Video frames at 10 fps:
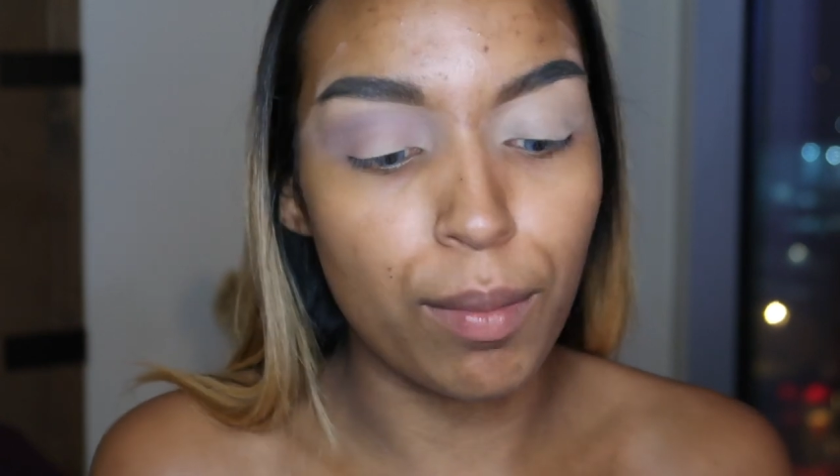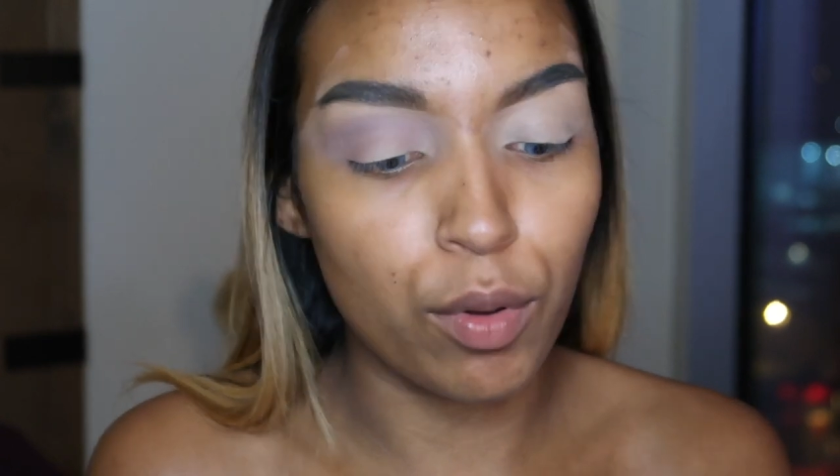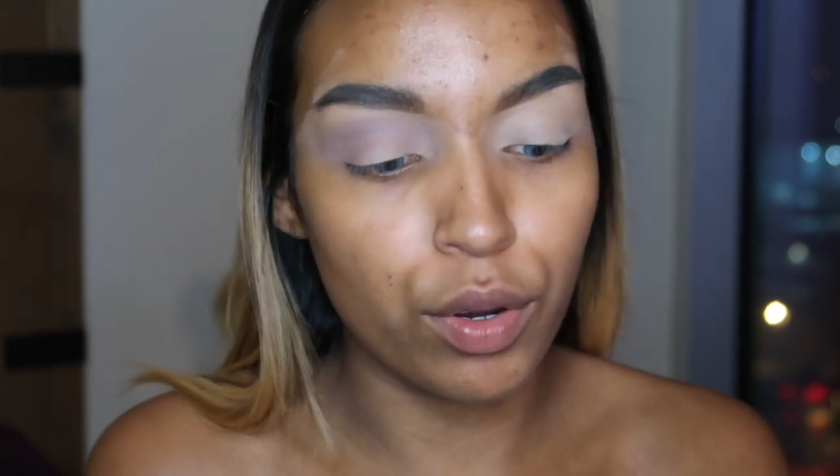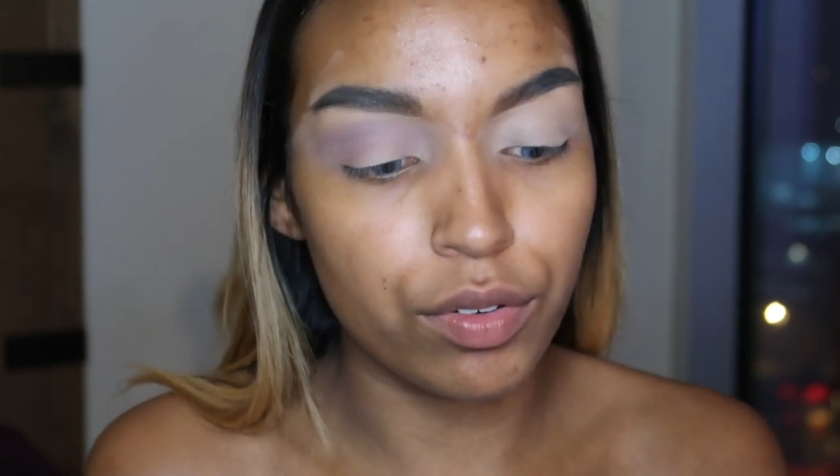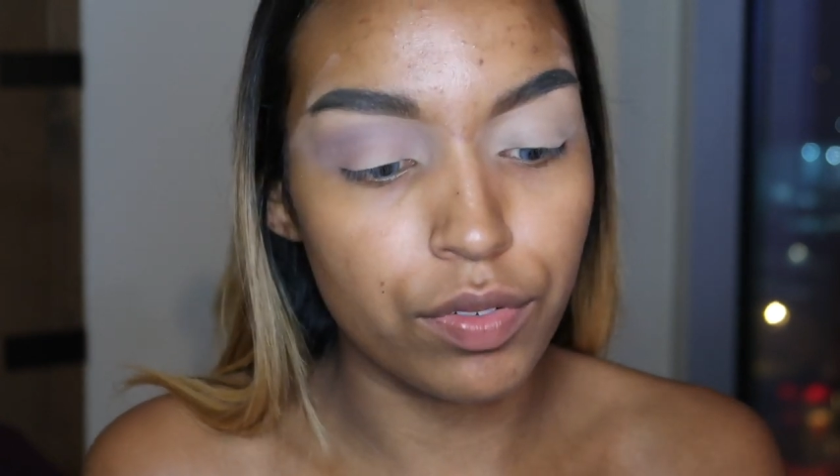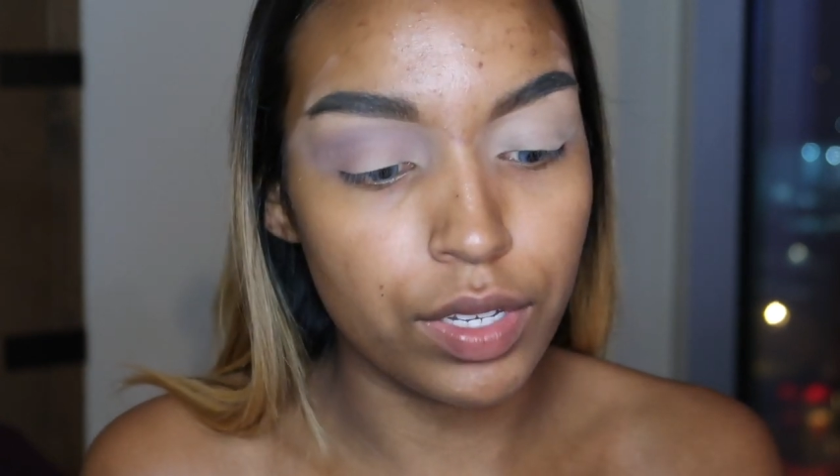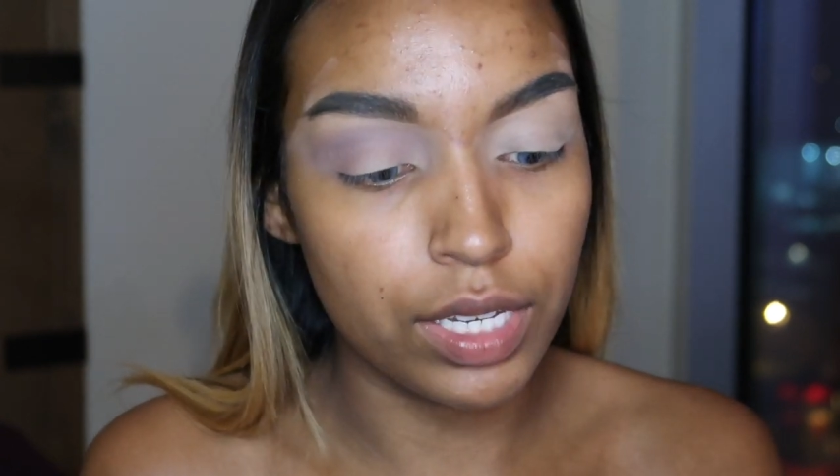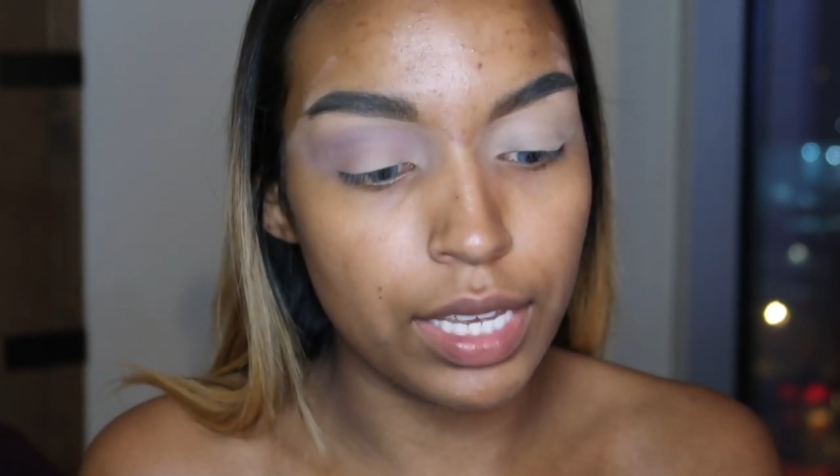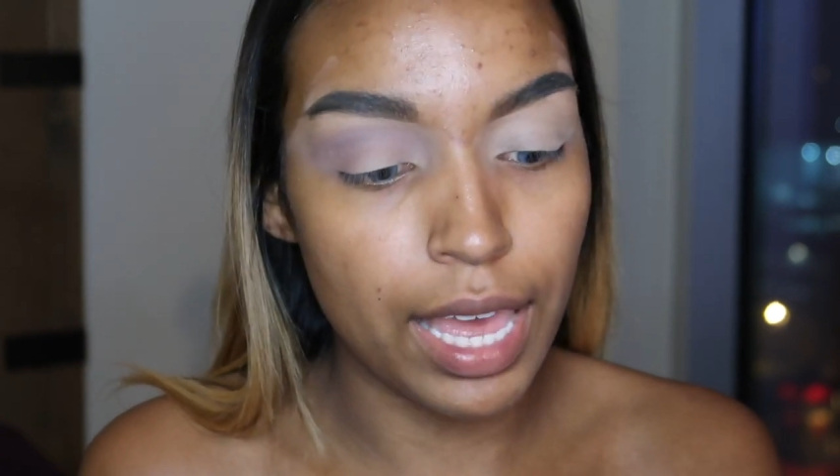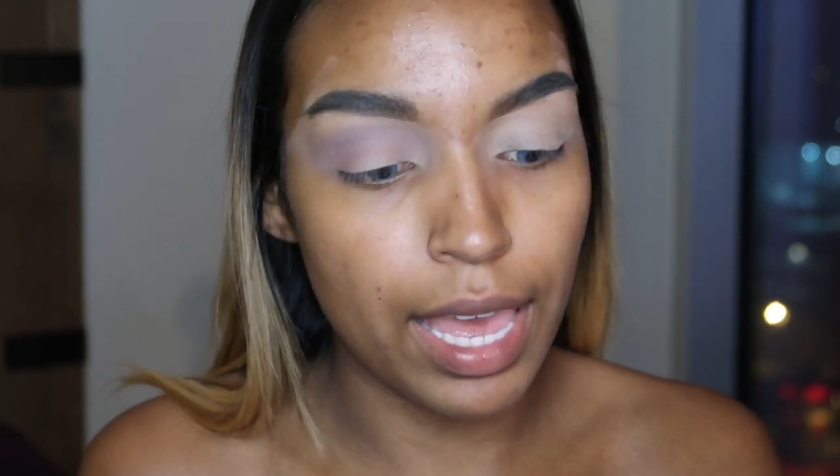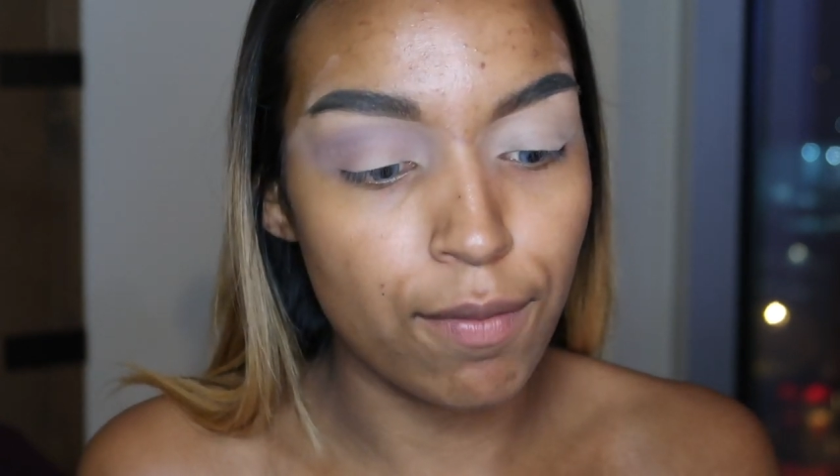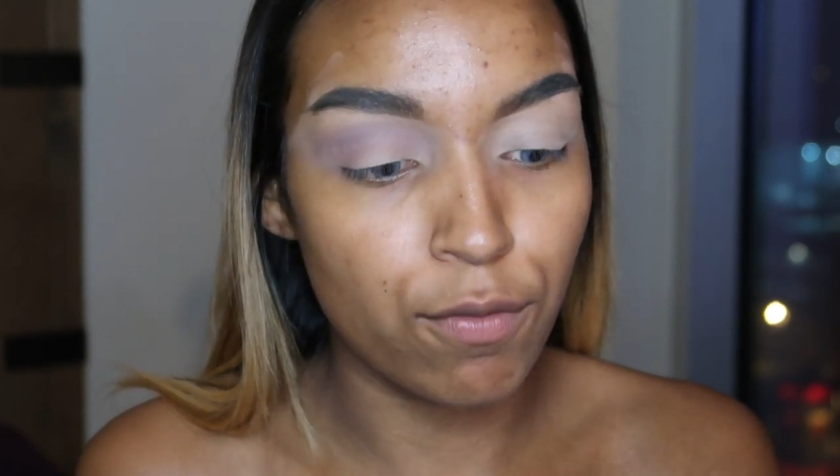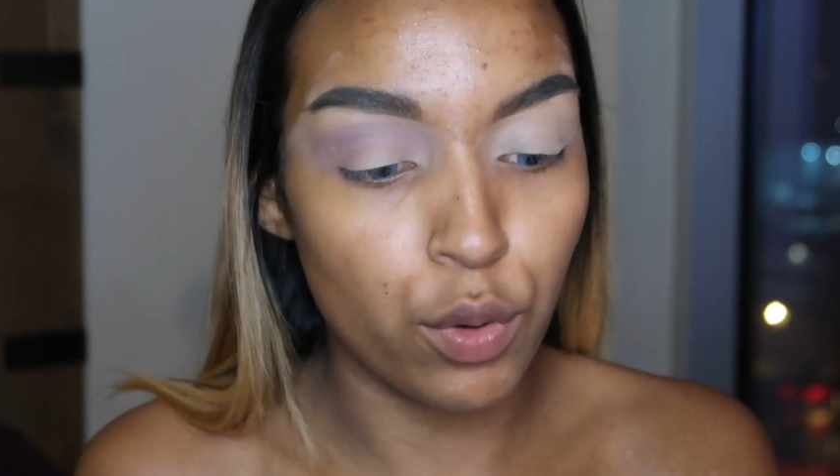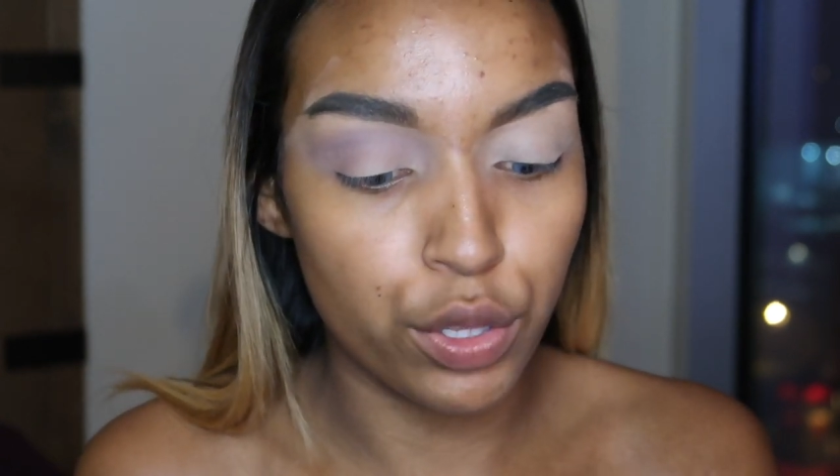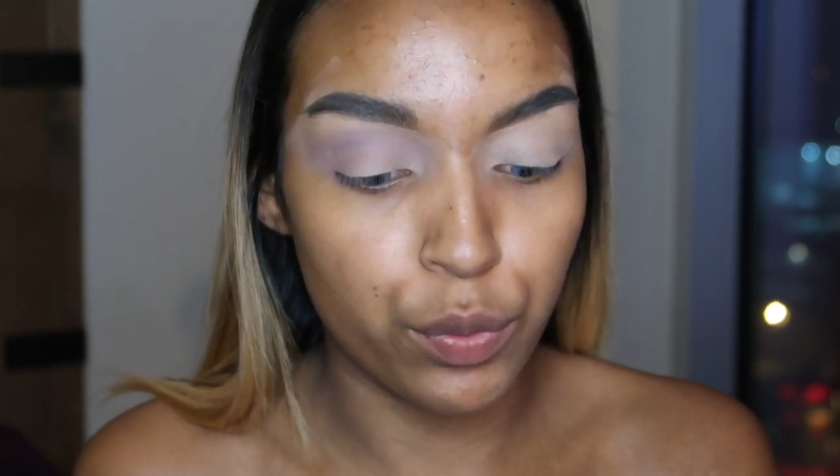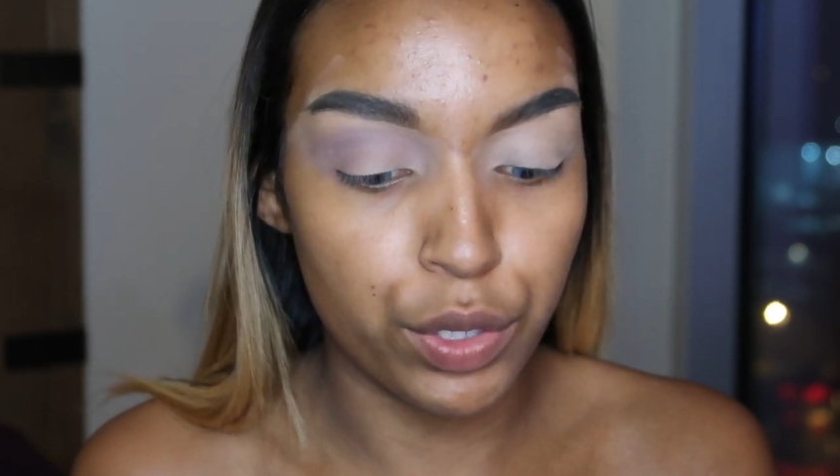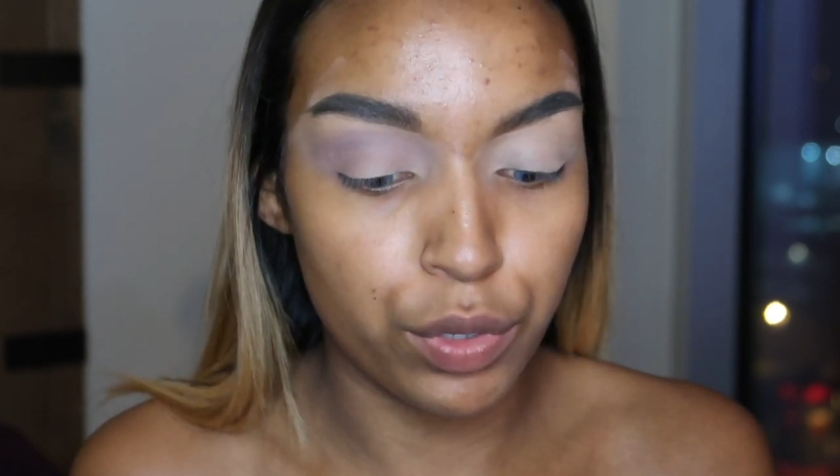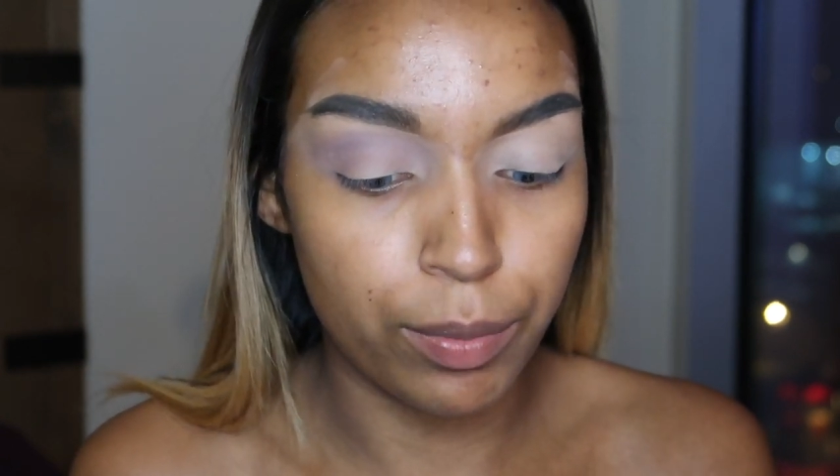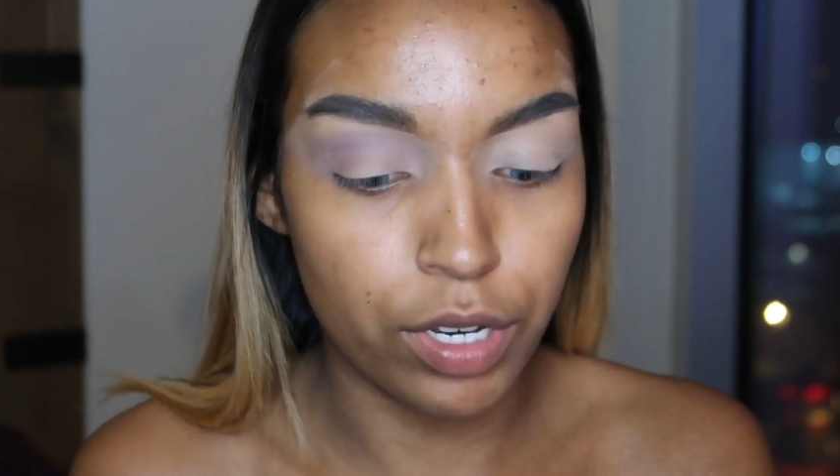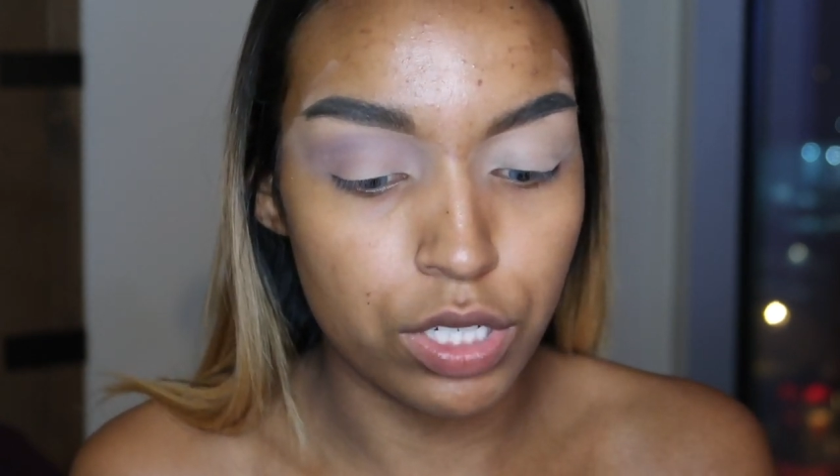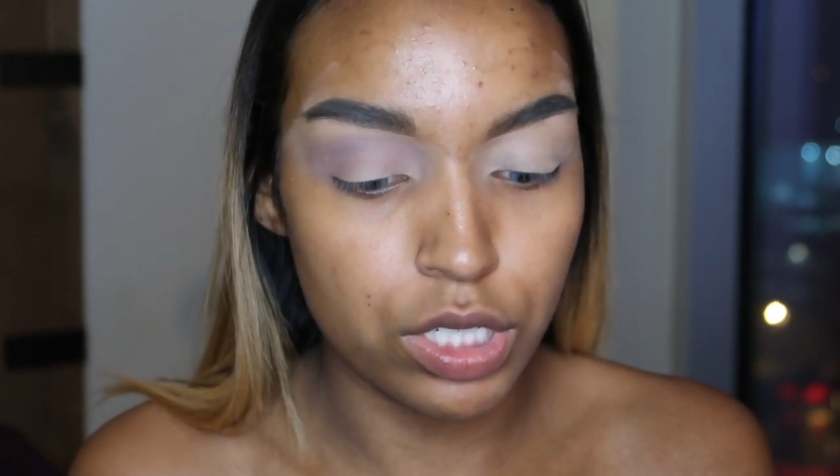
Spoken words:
Morphe M433 brush.